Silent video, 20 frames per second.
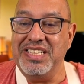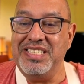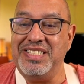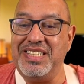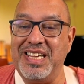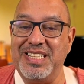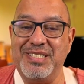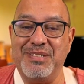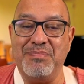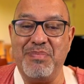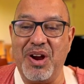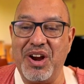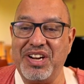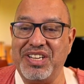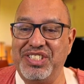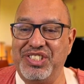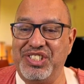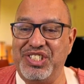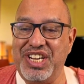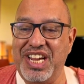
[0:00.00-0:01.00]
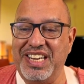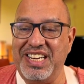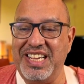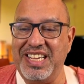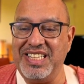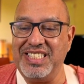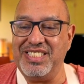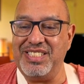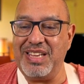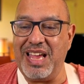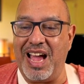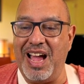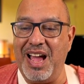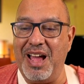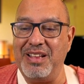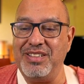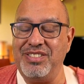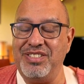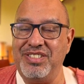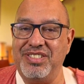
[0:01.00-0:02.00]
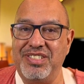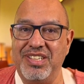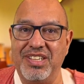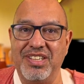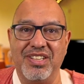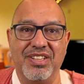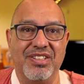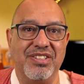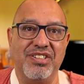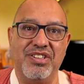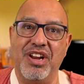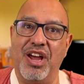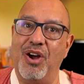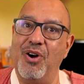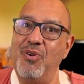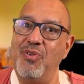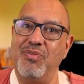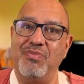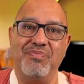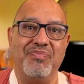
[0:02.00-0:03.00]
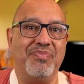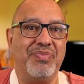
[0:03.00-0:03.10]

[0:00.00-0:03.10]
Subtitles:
says Mark Jennings. Still, no.